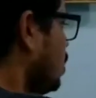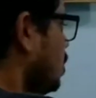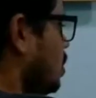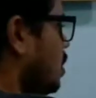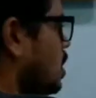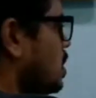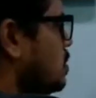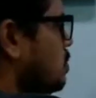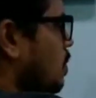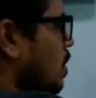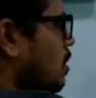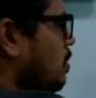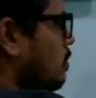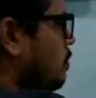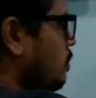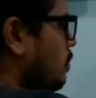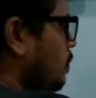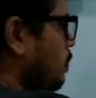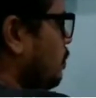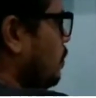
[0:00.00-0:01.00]
Thus,
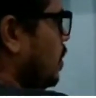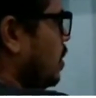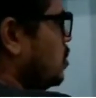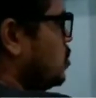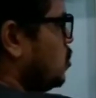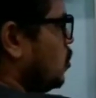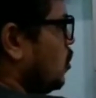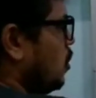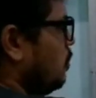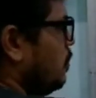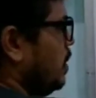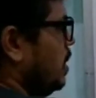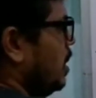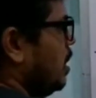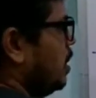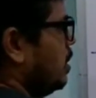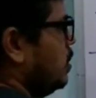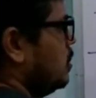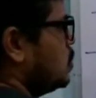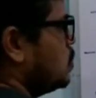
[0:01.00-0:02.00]
one function of
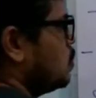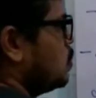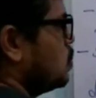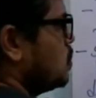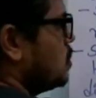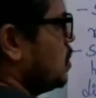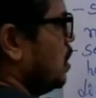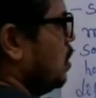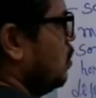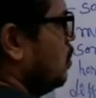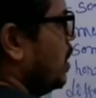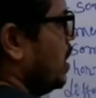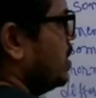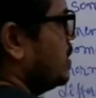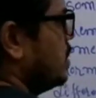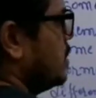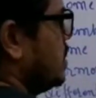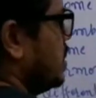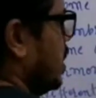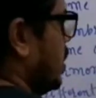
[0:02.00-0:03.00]
ER is to serve as a